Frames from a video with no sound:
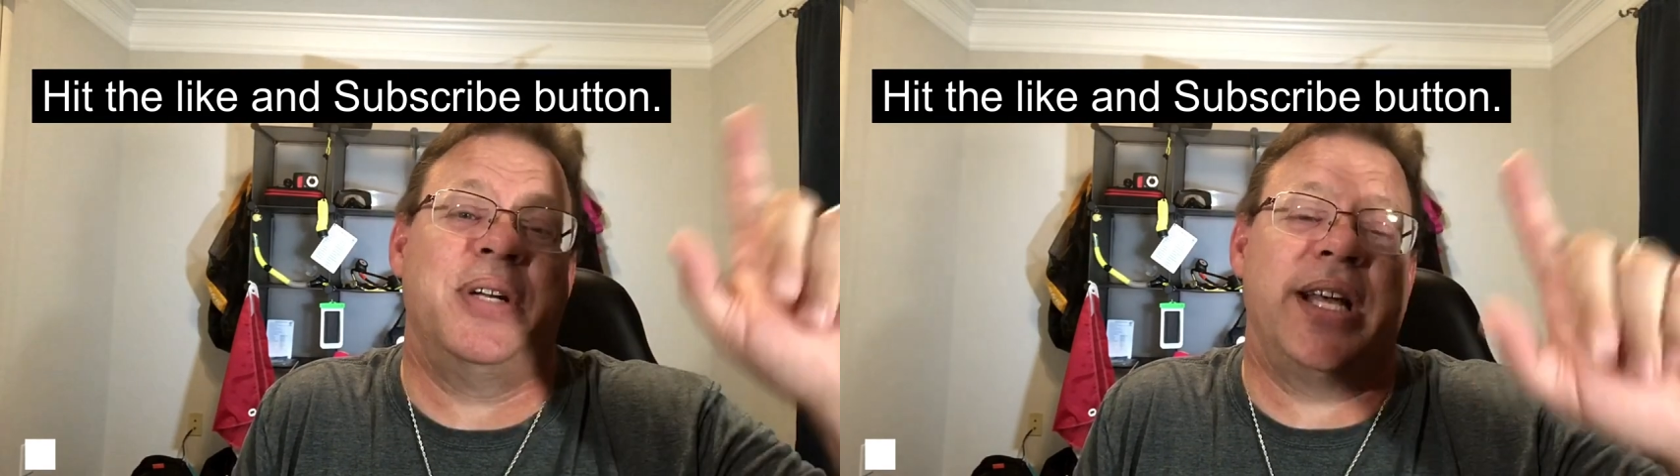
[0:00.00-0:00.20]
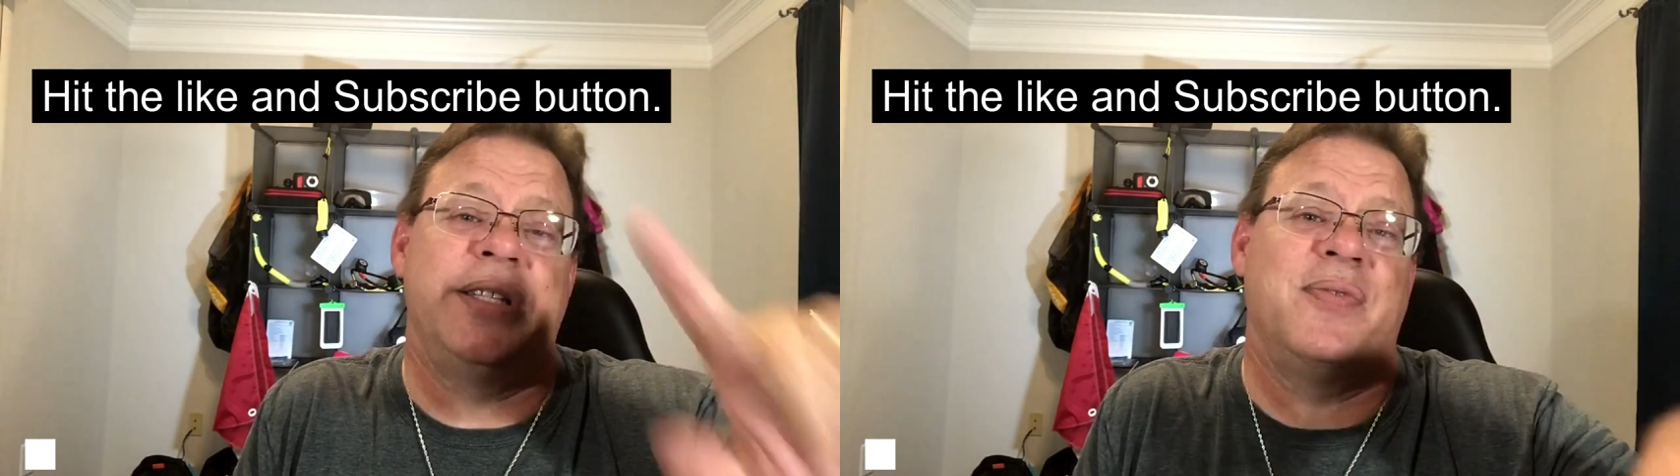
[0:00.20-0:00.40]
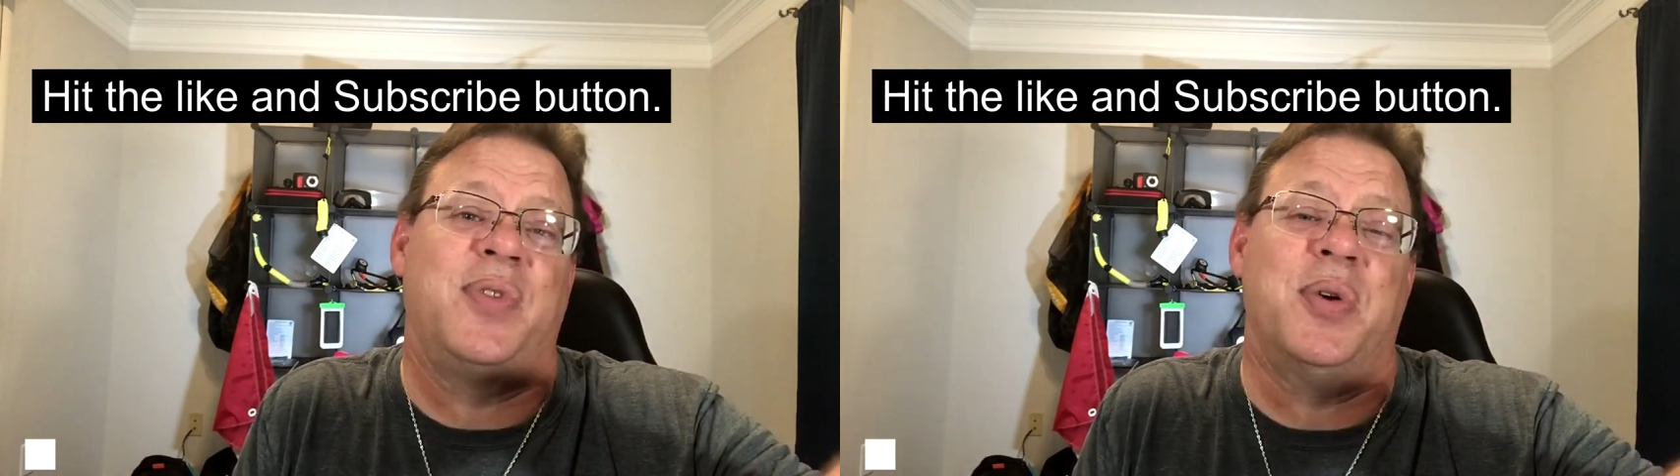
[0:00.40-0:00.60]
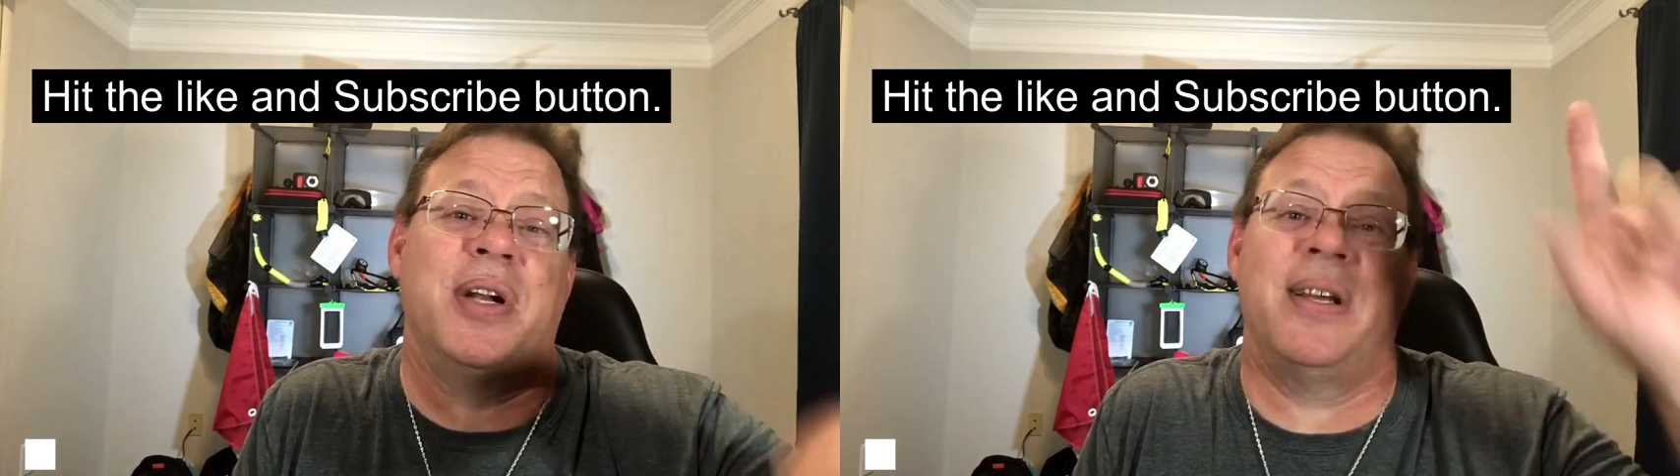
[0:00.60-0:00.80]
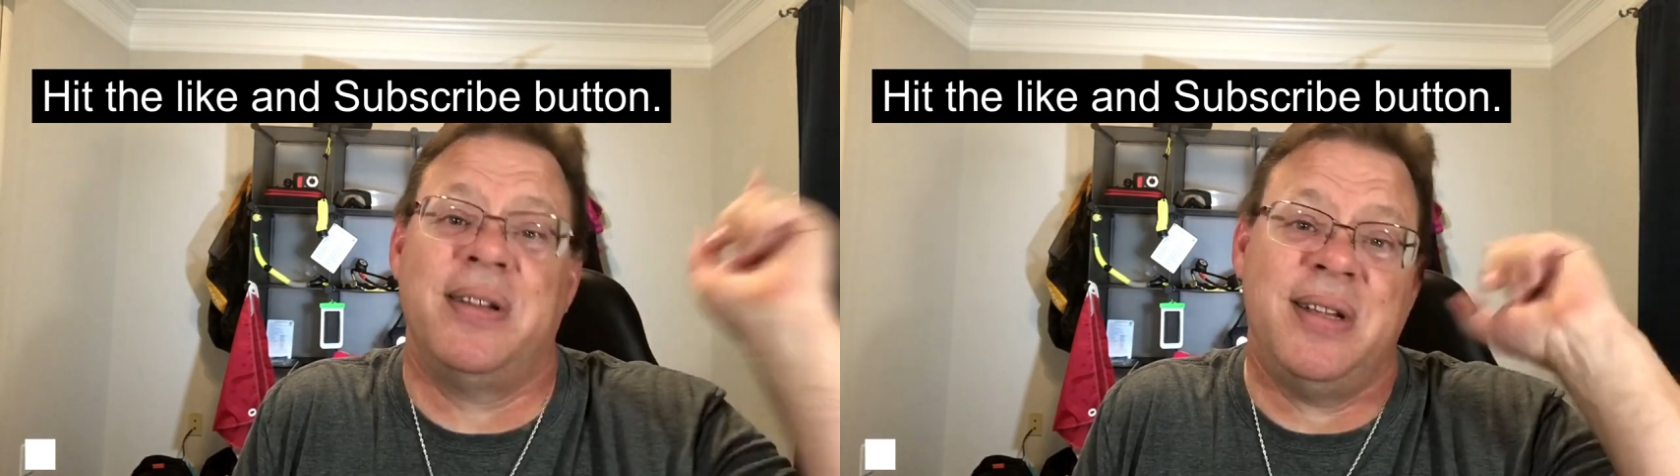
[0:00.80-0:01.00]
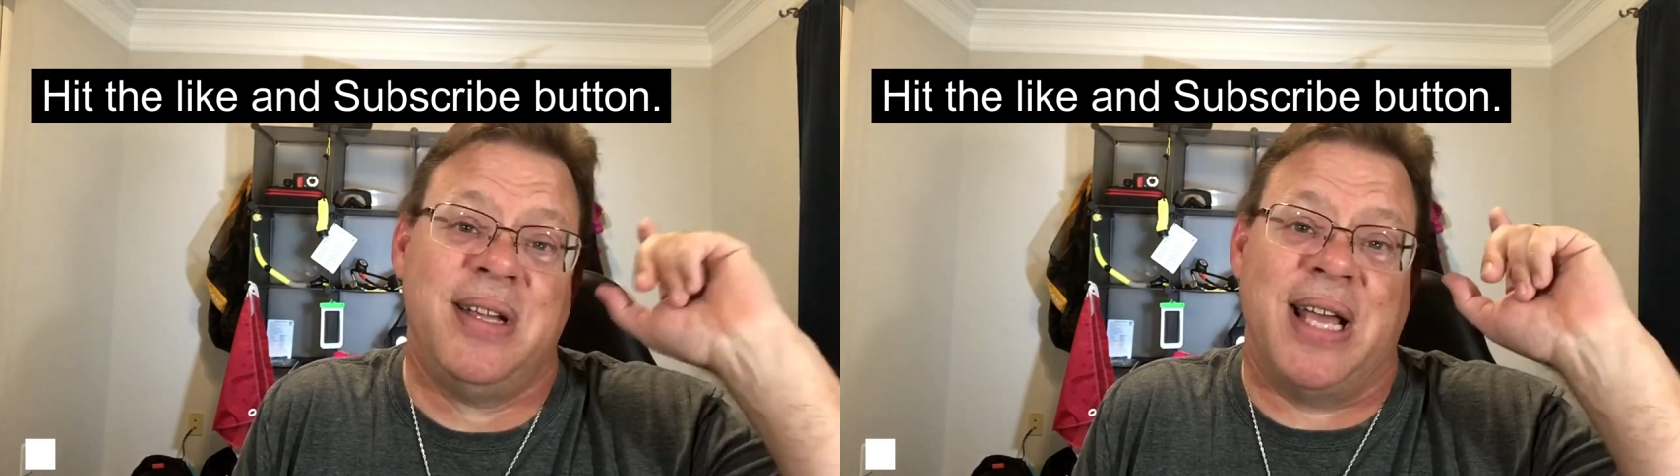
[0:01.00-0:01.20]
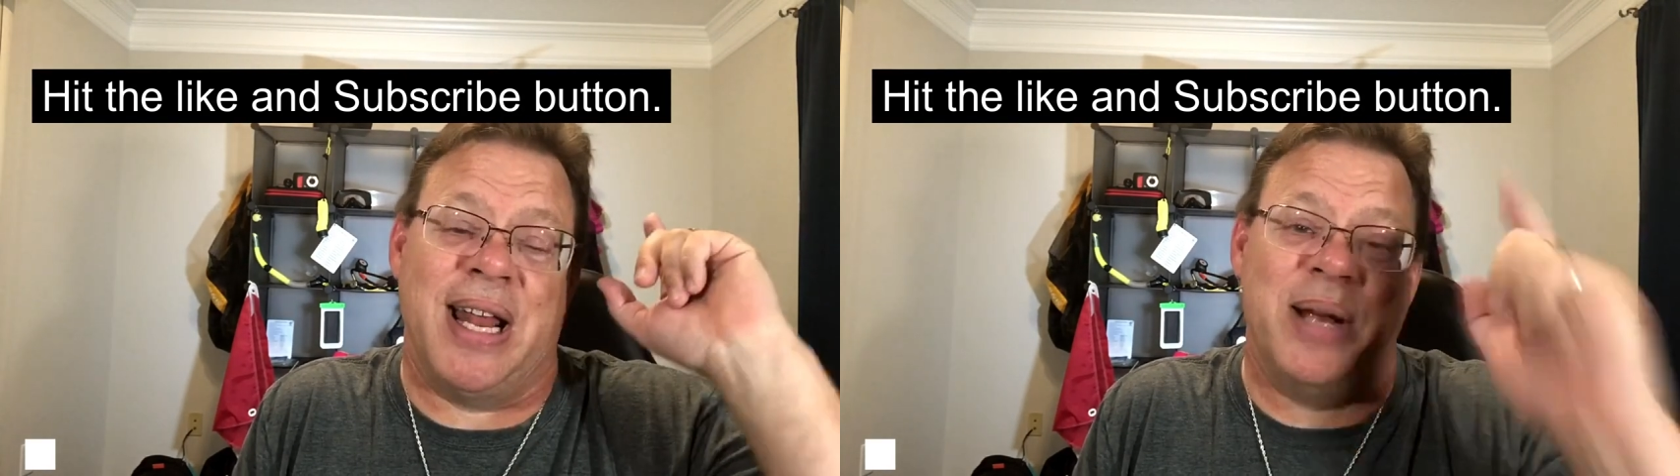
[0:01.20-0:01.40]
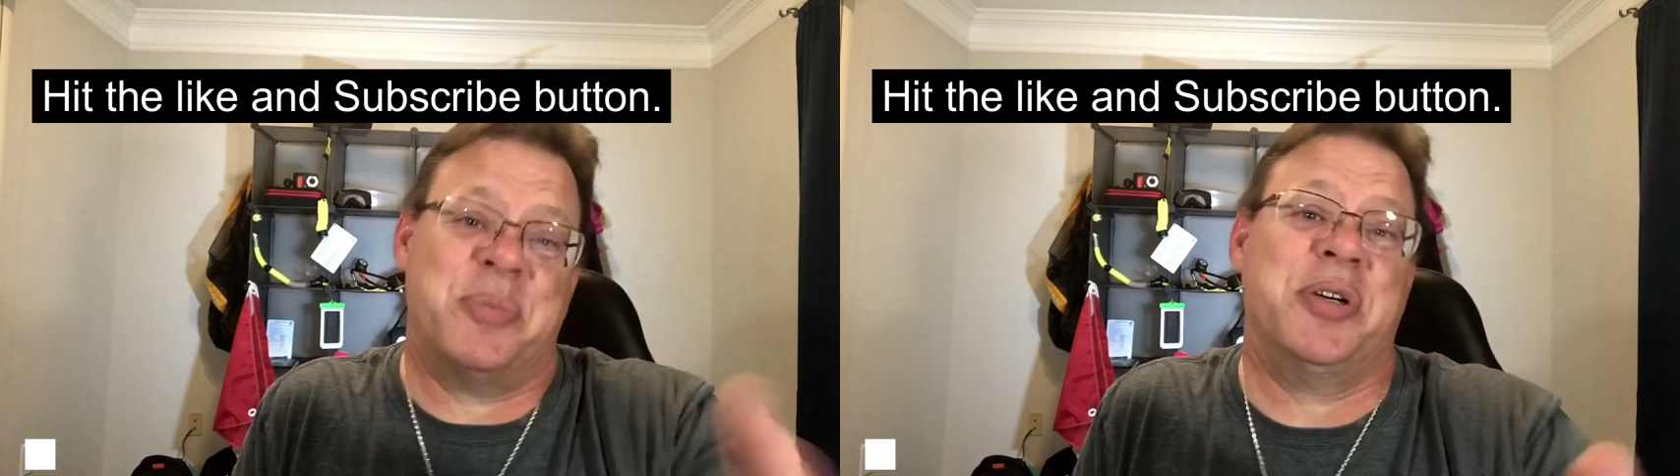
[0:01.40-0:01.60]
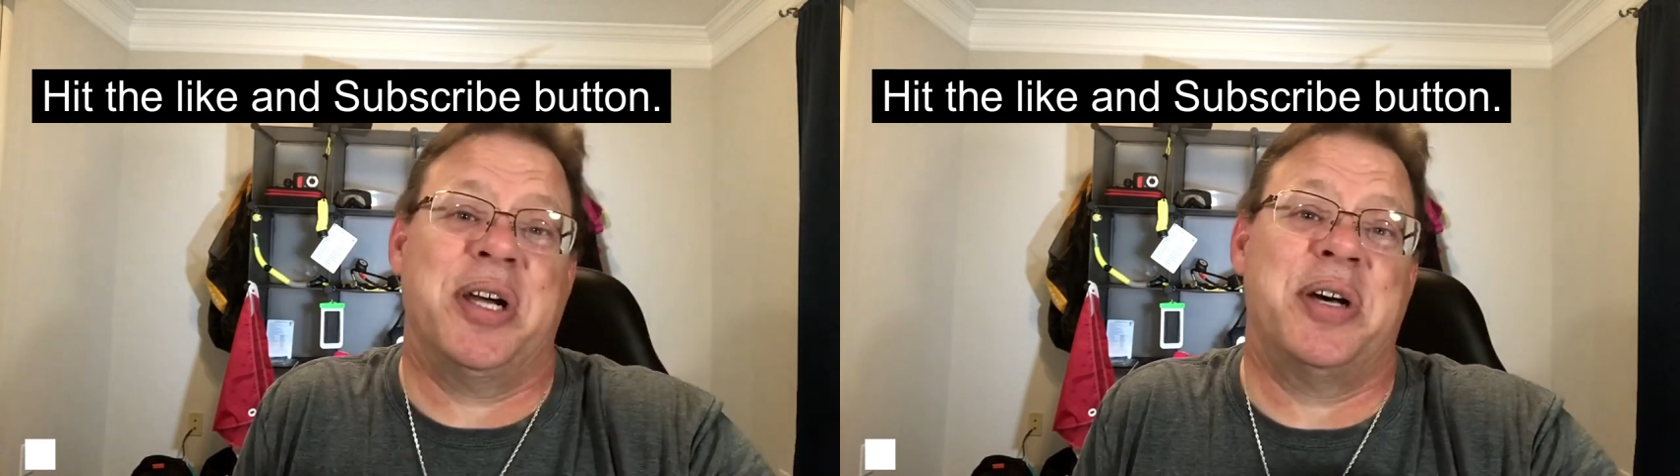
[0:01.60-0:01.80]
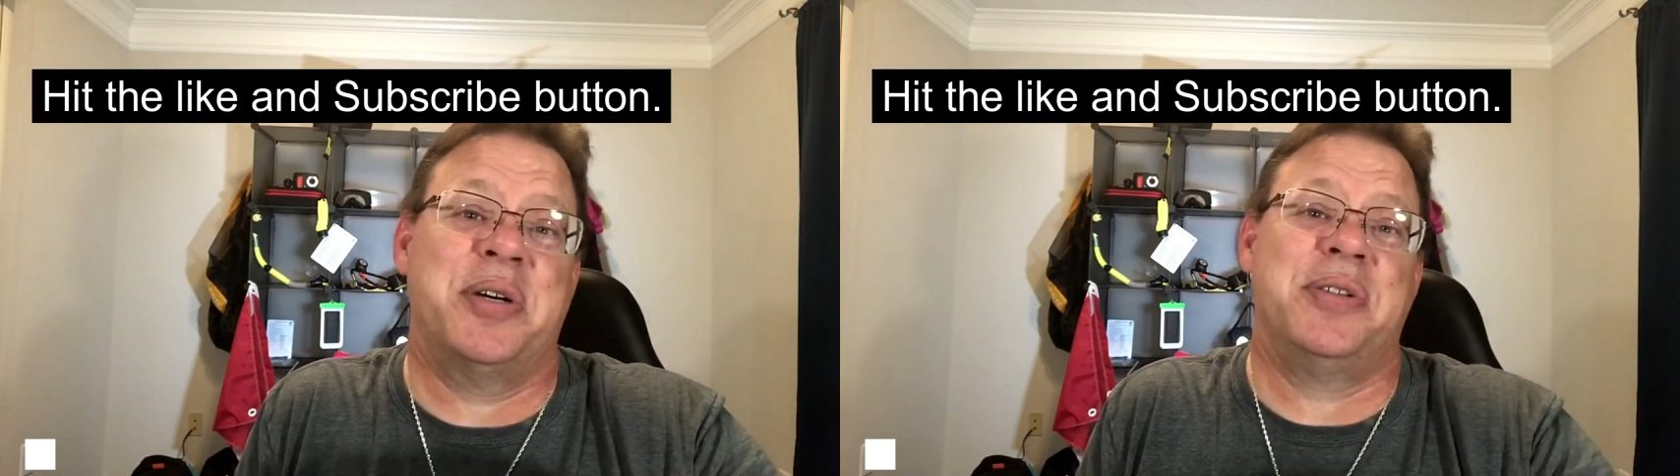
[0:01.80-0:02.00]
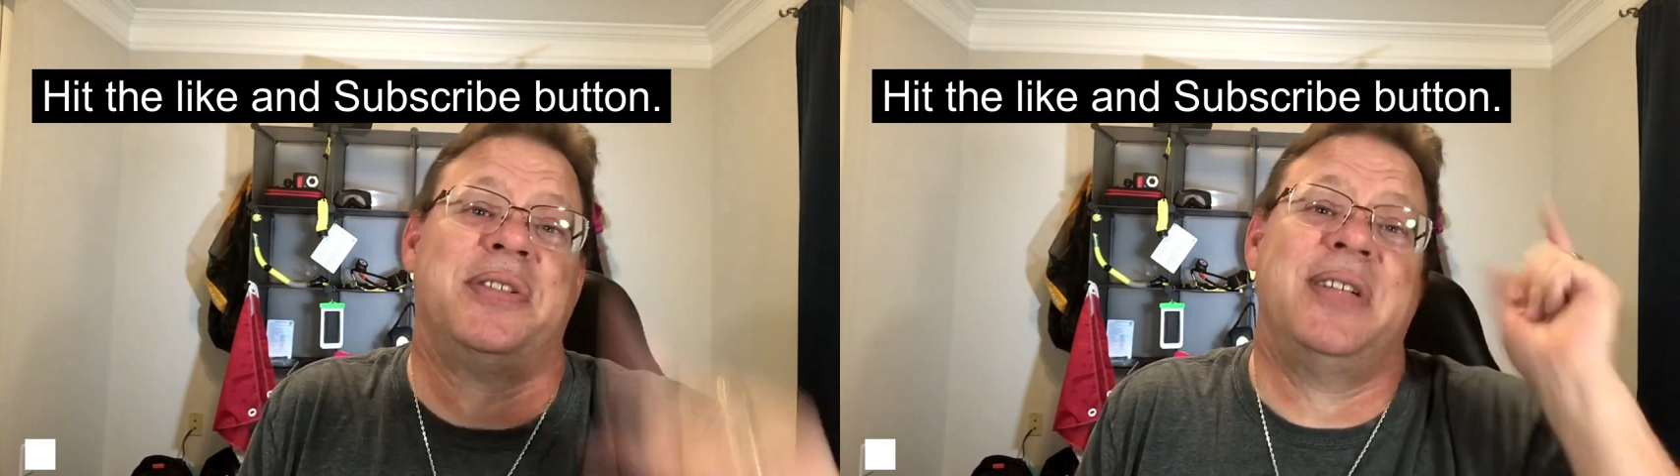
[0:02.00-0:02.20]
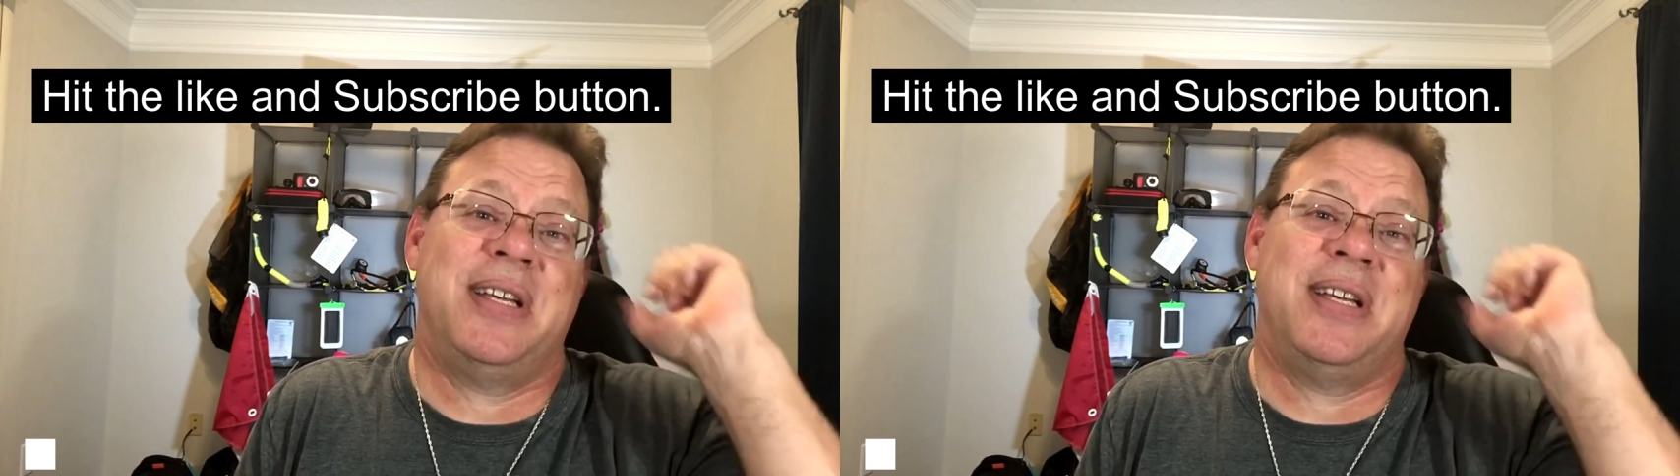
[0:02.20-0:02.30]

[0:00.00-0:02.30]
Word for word: Destin, Florida, at Emerald Coast.